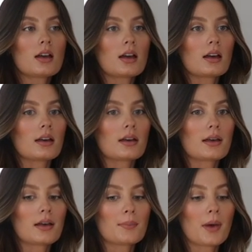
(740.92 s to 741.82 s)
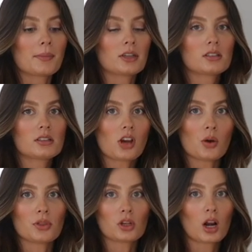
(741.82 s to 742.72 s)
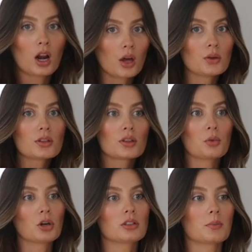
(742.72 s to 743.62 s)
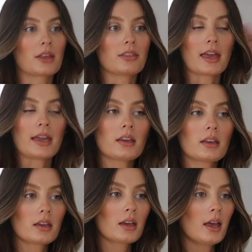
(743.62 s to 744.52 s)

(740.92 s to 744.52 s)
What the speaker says: I'm going to start with the clothes at the bottom, I think.